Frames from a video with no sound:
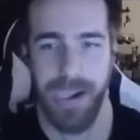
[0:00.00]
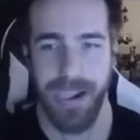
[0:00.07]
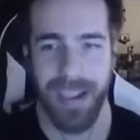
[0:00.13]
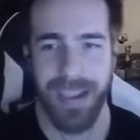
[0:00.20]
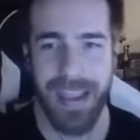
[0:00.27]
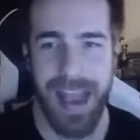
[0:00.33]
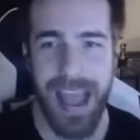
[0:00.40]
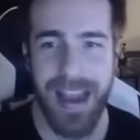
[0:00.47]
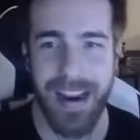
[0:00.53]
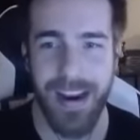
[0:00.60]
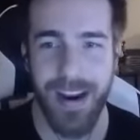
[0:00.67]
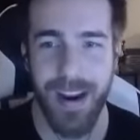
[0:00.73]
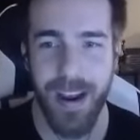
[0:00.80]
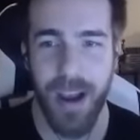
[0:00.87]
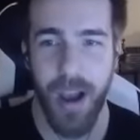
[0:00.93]
Get out of
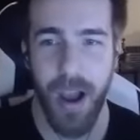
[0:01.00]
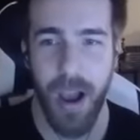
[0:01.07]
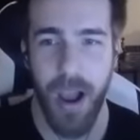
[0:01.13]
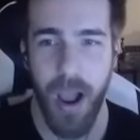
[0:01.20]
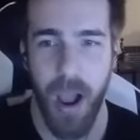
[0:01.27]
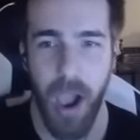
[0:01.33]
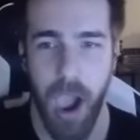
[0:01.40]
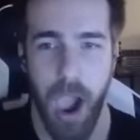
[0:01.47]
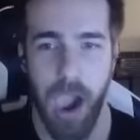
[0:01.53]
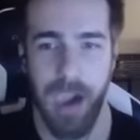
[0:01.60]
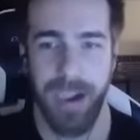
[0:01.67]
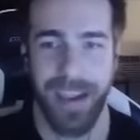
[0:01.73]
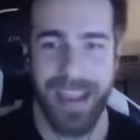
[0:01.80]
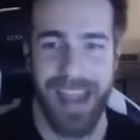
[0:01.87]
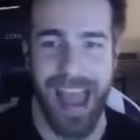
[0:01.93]
here.
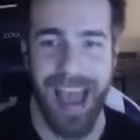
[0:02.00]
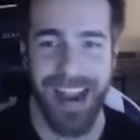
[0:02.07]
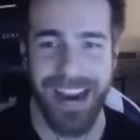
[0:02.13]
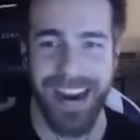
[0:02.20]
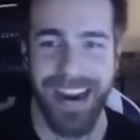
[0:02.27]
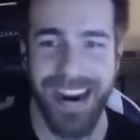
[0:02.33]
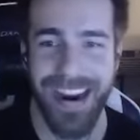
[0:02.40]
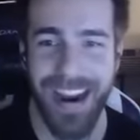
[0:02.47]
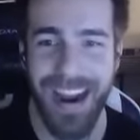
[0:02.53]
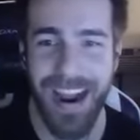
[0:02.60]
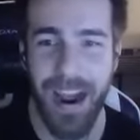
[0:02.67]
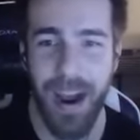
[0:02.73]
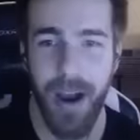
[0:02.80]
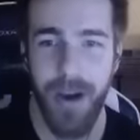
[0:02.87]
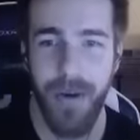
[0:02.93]
Get out of here.
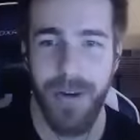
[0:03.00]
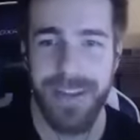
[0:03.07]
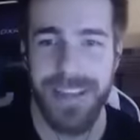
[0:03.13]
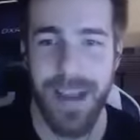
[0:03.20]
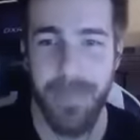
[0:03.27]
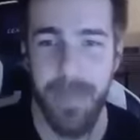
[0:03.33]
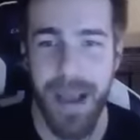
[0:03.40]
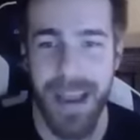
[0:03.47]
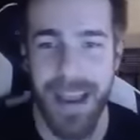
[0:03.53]
What's up, bud?